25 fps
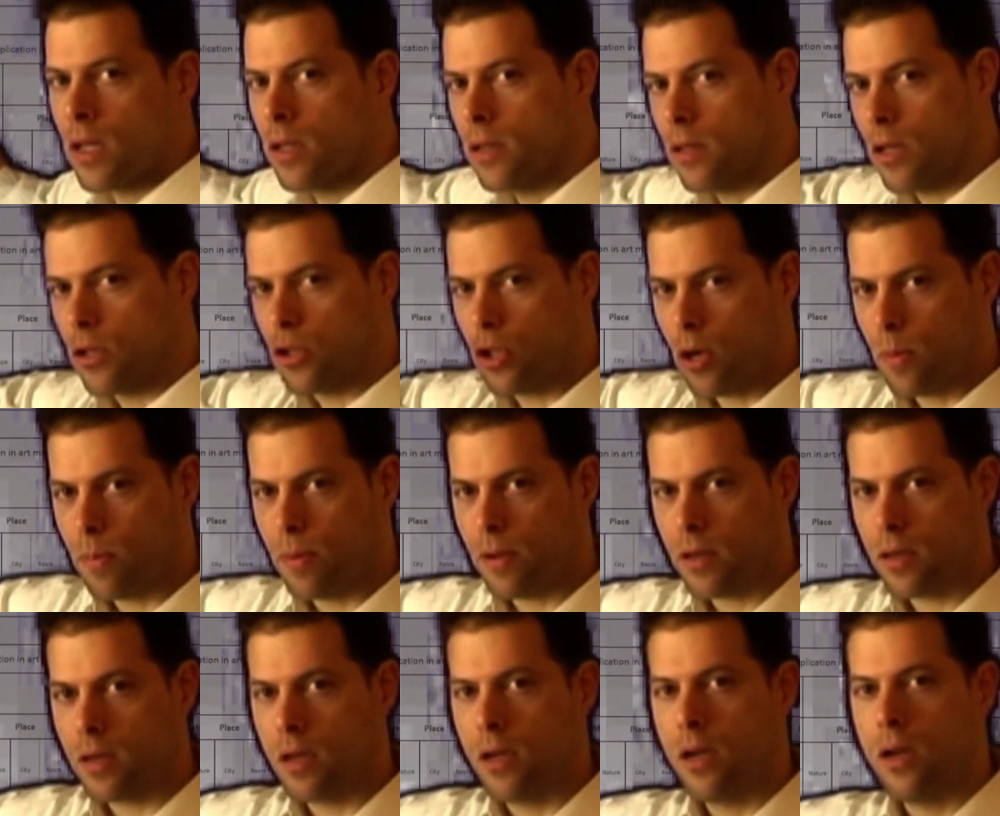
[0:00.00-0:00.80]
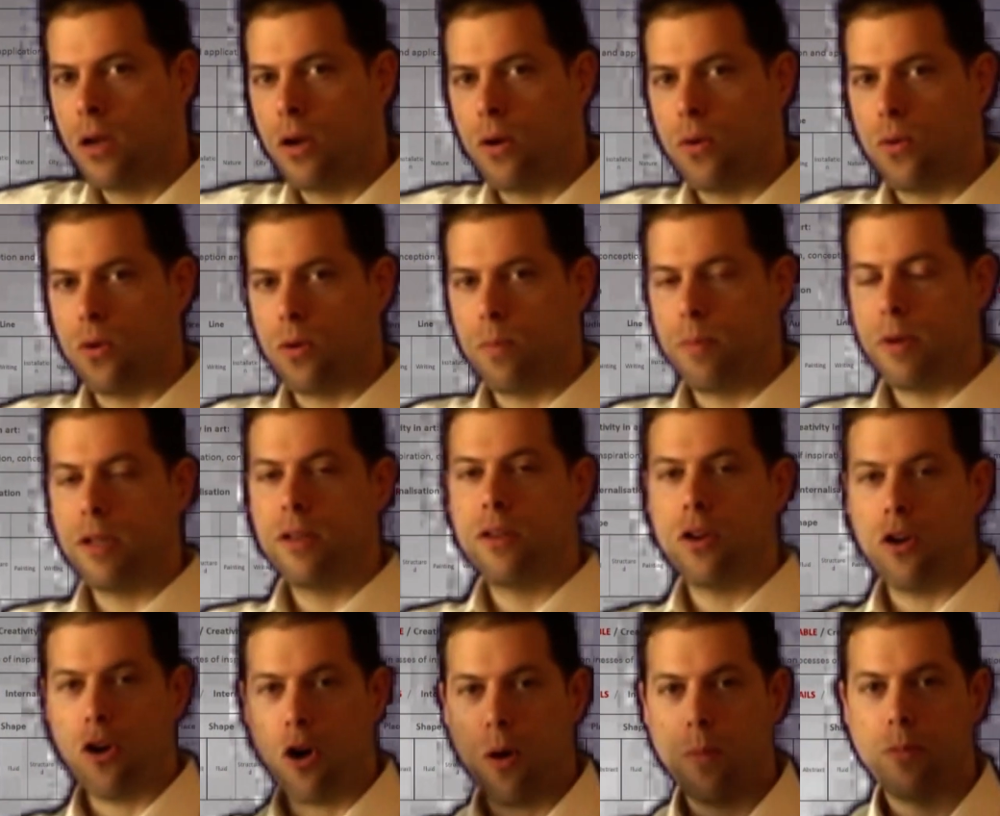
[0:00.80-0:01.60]
The topic will be
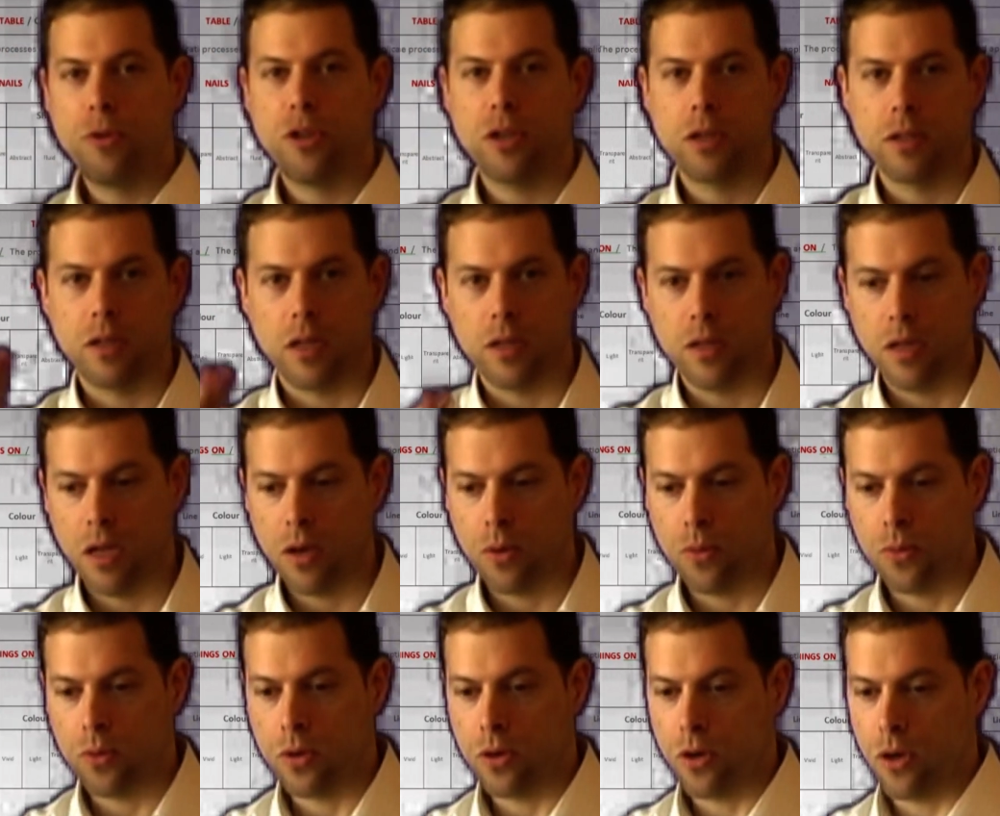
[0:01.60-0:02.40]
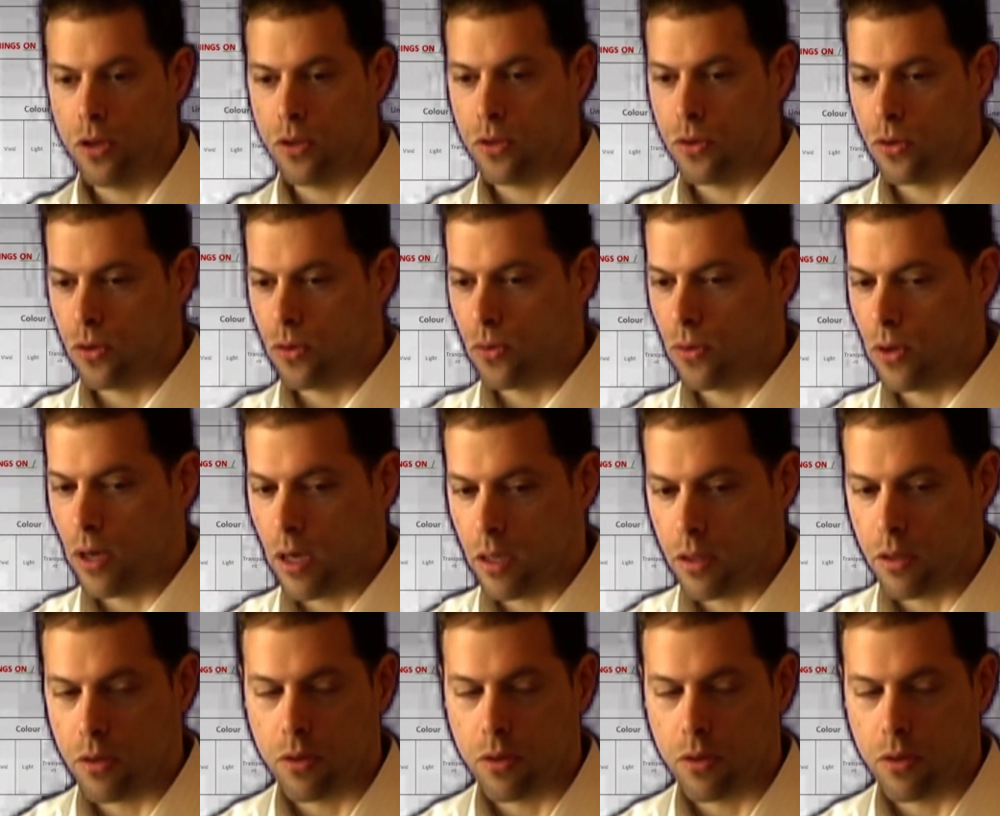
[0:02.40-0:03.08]
the object that they're going to create.